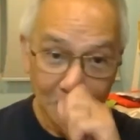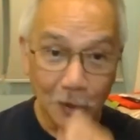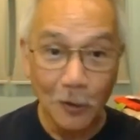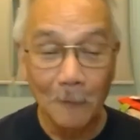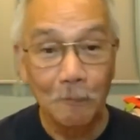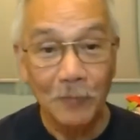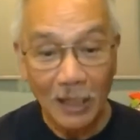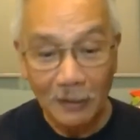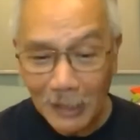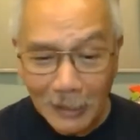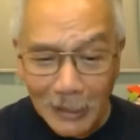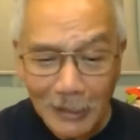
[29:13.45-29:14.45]
So
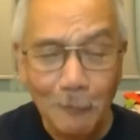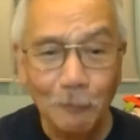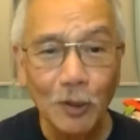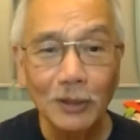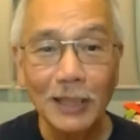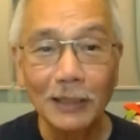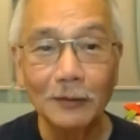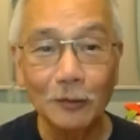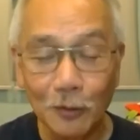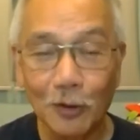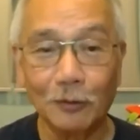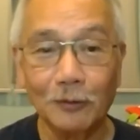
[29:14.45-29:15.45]
this is
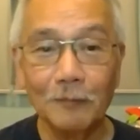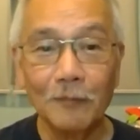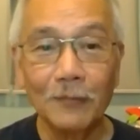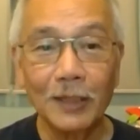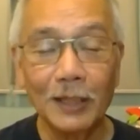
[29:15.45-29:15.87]
important to know.